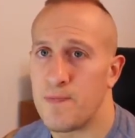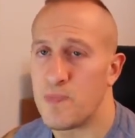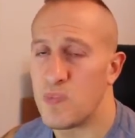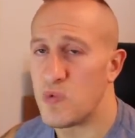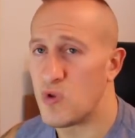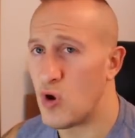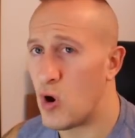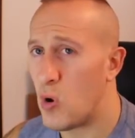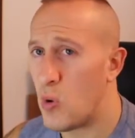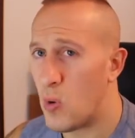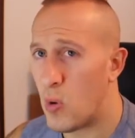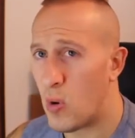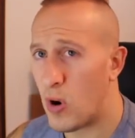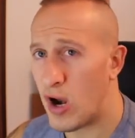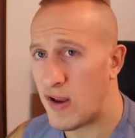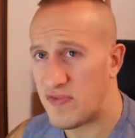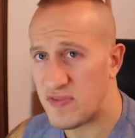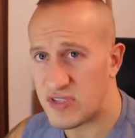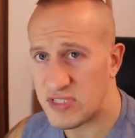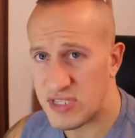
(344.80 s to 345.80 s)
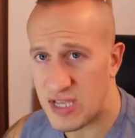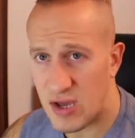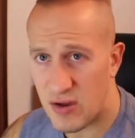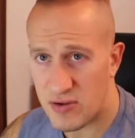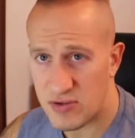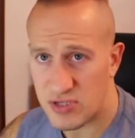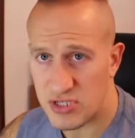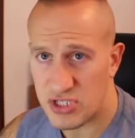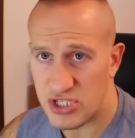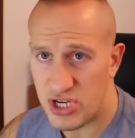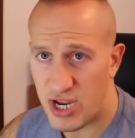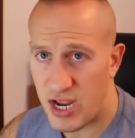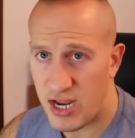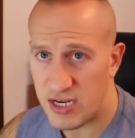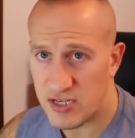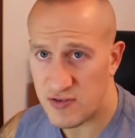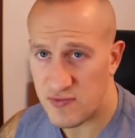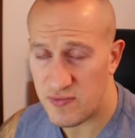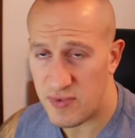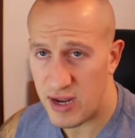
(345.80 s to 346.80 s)
Don't worry if the scale doesn't
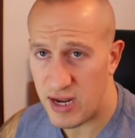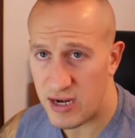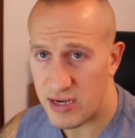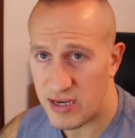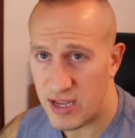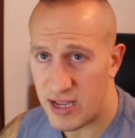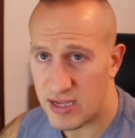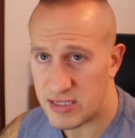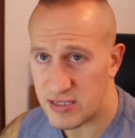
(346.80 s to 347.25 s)
change from day to day.